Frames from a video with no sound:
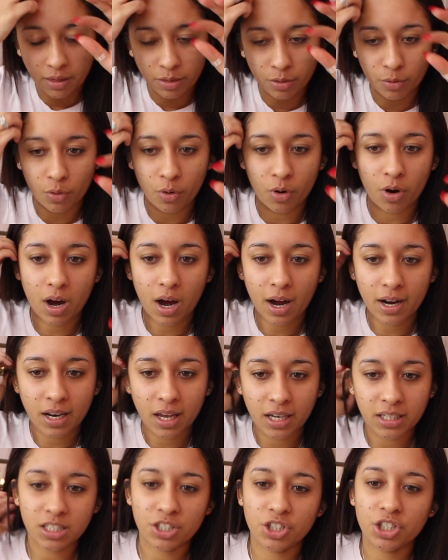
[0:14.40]
thought I'd
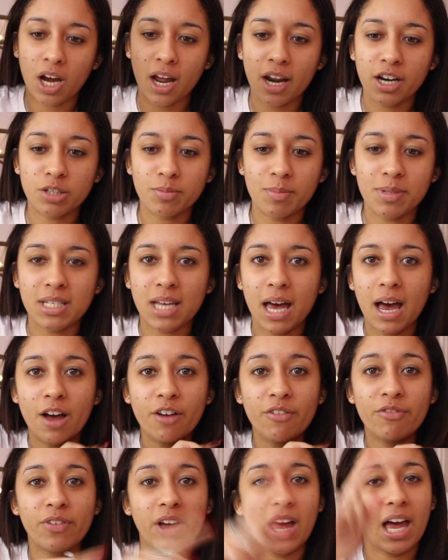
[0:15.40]
like to challenge
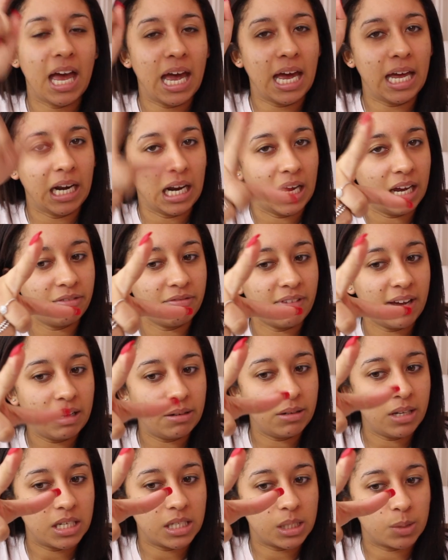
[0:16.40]
myself and I
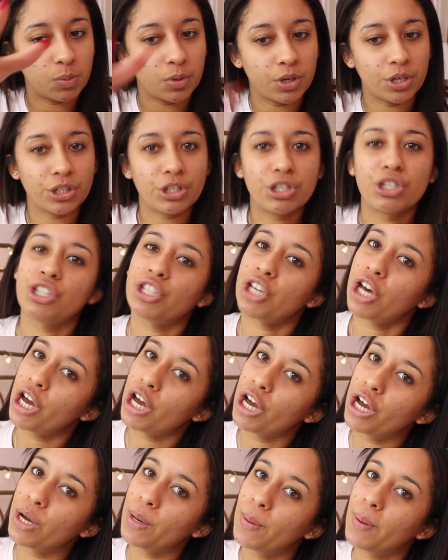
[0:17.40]
found this one.
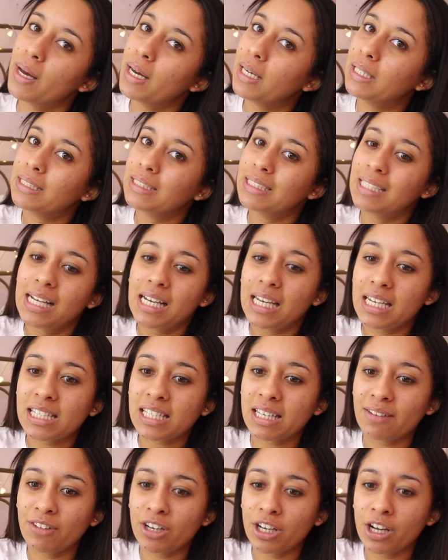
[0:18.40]
So let's
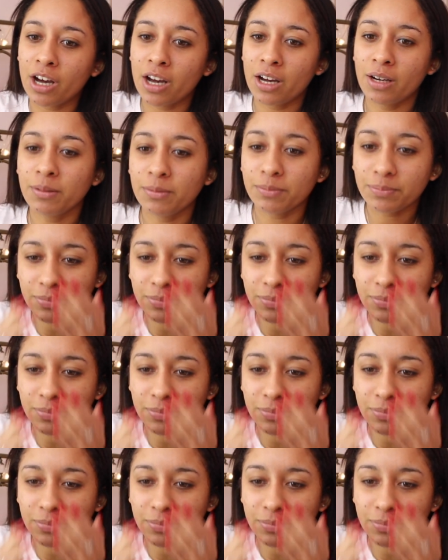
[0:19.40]
give it a go.